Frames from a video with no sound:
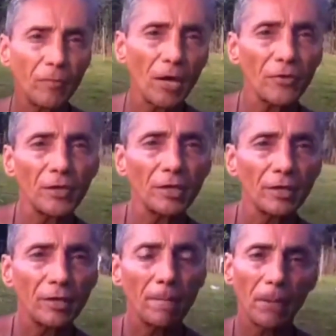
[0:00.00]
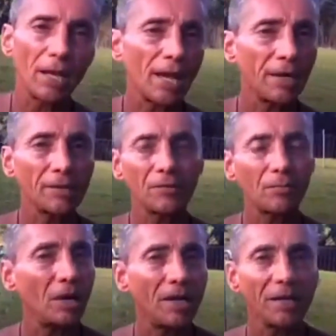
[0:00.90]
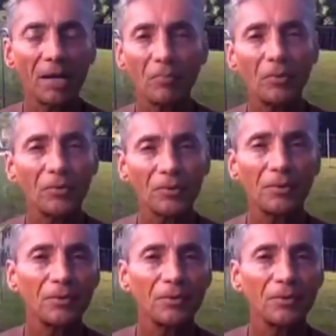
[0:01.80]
nothing. Bananas, pineapples,